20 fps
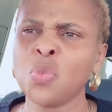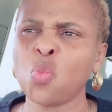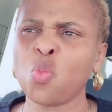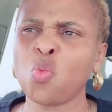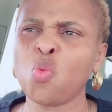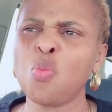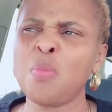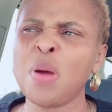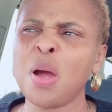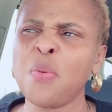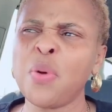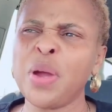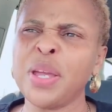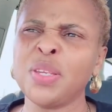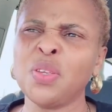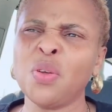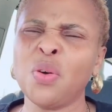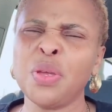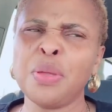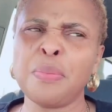Woman, when he
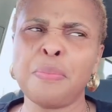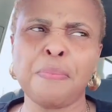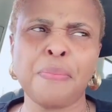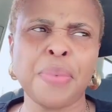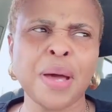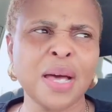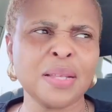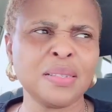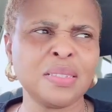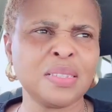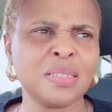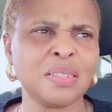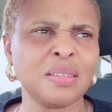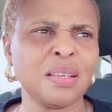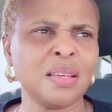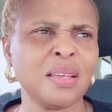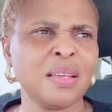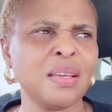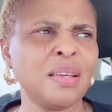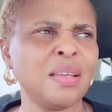don't impact
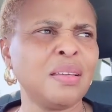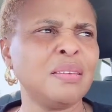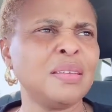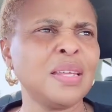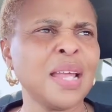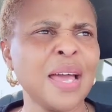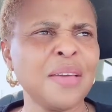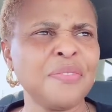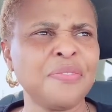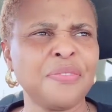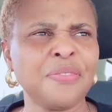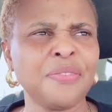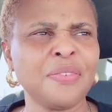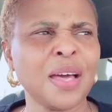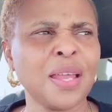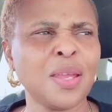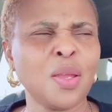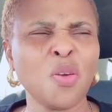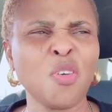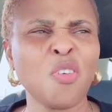life,
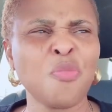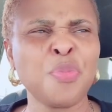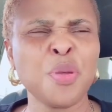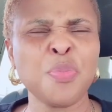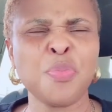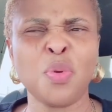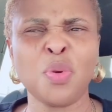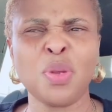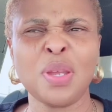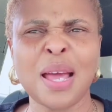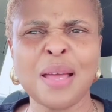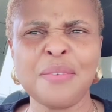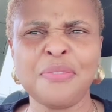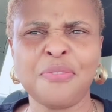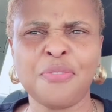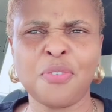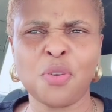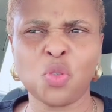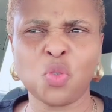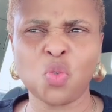a lot of people life
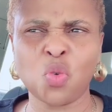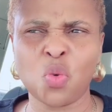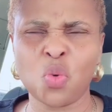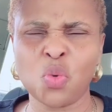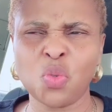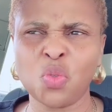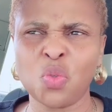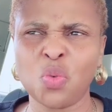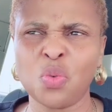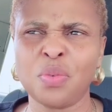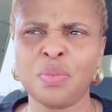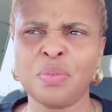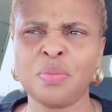for Toronto.